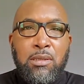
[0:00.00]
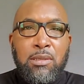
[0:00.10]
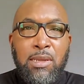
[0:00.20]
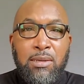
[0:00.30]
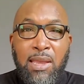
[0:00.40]

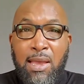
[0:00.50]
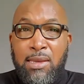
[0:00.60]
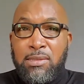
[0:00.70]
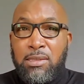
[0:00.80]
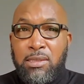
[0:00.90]
Now
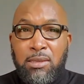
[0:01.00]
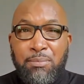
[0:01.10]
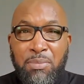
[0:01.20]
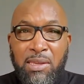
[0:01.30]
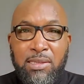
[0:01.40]
guys,
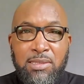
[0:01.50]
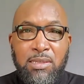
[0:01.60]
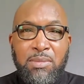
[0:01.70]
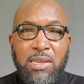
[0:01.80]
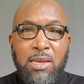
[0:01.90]
Beckett
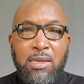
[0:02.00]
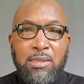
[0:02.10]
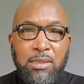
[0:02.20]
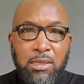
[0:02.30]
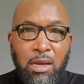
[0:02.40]
Simonon,
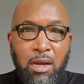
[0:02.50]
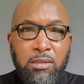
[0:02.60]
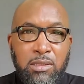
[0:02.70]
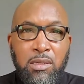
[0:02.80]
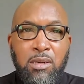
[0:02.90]
all
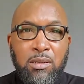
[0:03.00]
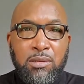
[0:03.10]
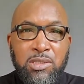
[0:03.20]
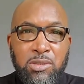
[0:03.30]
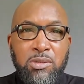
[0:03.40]
of their
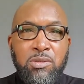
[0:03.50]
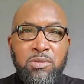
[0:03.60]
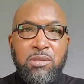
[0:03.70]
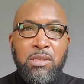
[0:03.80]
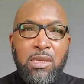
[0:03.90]

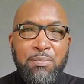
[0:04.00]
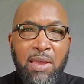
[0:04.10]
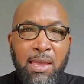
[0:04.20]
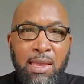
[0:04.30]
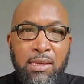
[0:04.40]
shoes and
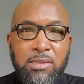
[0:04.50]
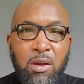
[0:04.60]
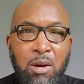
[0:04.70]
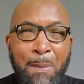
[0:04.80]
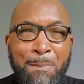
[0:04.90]
bags
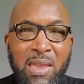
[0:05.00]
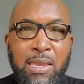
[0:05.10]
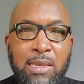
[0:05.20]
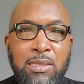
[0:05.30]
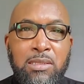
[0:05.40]
are
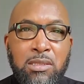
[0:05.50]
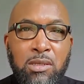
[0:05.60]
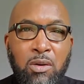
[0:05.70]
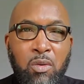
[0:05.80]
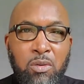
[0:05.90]
made
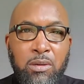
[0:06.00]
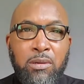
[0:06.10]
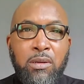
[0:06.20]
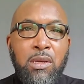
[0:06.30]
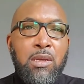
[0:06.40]
to order.
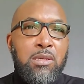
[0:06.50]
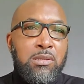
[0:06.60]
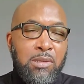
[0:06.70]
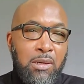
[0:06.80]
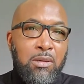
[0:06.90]

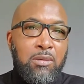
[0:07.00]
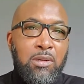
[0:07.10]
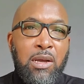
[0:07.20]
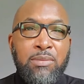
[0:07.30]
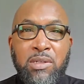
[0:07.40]
So
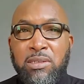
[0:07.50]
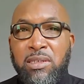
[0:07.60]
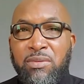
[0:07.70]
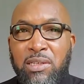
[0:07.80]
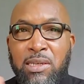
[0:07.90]
I'm going to
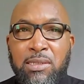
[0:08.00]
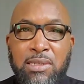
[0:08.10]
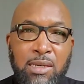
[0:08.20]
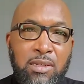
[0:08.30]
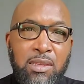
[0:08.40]
leave a link
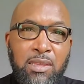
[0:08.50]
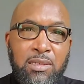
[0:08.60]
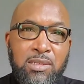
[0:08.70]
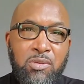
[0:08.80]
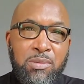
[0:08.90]
down in the
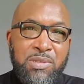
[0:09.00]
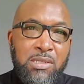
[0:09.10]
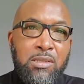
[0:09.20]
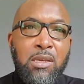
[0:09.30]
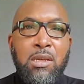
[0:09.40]

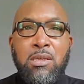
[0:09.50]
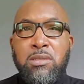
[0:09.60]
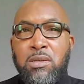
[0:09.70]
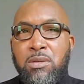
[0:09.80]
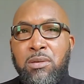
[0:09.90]
description
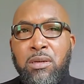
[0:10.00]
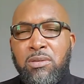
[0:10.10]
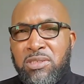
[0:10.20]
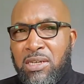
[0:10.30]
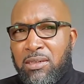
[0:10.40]
so you can go
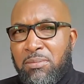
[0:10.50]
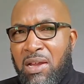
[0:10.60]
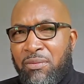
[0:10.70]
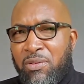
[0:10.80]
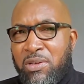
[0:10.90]
check them
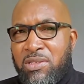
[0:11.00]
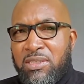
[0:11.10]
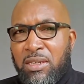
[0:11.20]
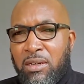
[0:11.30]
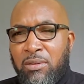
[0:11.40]
out for
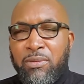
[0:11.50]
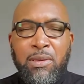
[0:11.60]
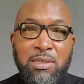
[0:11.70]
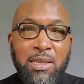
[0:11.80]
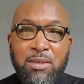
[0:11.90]
yourself,
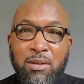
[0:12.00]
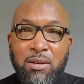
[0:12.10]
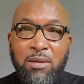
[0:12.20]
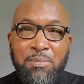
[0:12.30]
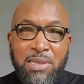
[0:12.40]
and you're going
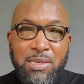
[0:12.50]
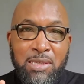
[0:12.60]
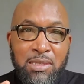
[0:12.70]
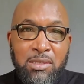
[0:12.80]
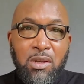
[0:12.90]
to be
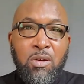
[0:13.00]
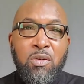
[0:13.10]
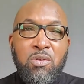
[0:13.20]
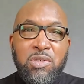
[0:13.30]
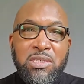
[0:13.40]

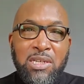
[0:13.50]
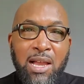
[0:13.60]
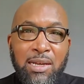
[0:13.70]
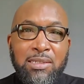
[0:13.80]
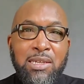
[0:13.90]
so
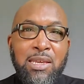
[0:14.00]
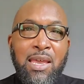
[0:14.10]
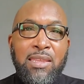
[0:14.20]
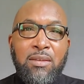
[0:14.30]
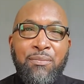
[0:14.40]
shocked
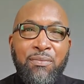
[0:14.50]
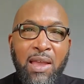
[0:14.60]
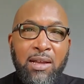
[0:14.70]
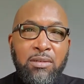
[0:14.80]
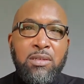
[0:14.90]
at the
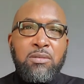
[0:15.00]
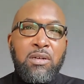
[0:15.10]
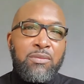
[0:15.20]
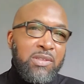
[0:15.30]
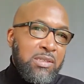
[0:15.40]
value
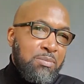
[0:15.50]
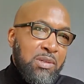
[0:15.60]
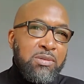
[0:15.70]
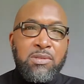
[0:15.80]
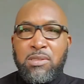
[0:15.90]
of these
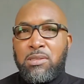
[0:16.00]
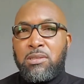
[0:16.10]
boots.